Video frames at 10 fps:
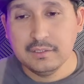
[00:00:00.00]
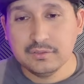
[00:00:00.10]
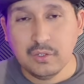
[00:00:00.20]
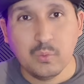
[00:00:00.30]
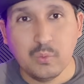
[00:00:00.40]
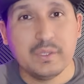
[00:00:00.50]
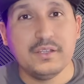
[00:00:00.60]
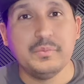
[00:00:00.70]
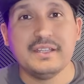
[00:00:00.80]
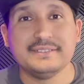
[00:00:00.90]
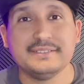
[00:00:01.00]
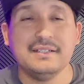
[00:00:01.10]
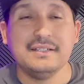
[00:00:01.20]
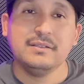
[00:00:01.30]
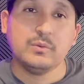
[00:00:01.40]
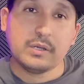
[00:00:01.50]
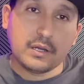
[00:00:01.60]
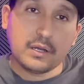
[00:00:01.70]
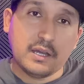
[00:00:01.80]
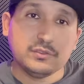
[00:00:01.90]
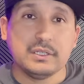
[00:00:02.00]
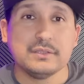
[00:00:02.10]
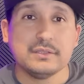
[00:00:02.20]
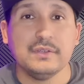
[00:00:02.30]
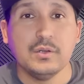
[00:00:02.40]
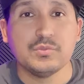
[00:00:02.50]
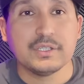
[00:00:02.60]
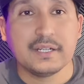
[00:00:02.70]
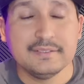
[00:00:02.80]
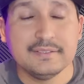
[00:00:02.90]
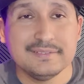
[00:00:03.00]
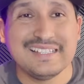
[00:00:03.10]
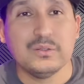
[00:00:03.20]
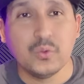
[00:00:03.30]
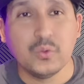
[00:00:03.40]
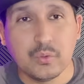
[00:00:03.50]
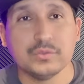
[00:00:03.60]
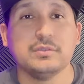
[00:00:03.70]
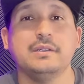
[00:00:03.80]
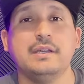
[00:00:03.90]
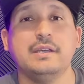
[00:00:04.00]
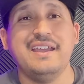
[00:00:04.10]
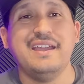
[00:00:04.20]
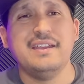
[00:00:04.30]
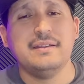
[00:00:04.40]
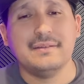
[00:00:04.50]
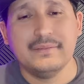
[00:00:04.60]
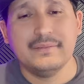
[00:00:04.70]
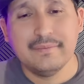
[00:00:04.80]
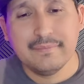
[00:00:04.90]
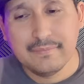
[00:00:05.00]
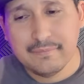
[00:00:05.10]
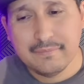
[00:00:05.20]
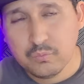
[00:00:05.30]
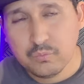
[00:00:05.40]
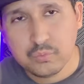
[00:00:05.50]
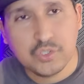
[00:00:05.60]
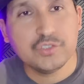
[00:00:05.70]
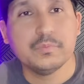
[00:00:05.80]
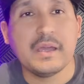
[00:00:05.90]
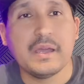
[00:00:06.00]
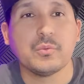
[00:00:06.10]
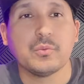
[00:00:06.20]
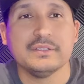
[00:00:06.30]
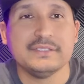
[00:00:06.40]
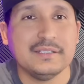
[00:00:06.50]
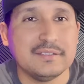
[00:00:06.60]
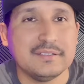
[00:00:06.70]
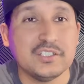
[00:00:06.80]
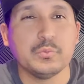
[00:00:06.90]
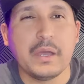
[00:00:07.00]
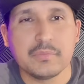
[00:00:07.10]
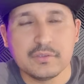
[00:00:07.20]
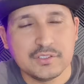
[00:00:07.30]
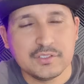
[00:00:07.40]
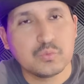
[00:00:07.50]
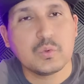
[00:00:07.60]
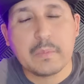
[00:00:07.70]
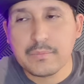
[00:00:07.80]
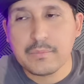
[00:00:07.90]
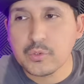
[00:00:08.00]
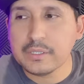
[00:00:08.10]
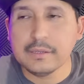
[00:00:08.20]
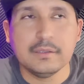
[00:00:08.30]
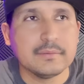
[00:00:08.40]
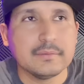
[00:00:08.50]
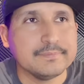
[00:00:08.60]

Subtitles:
So with this being said, we are out to next video. Muchas gracias, saludos, and just remember one thing. Just remember one thing.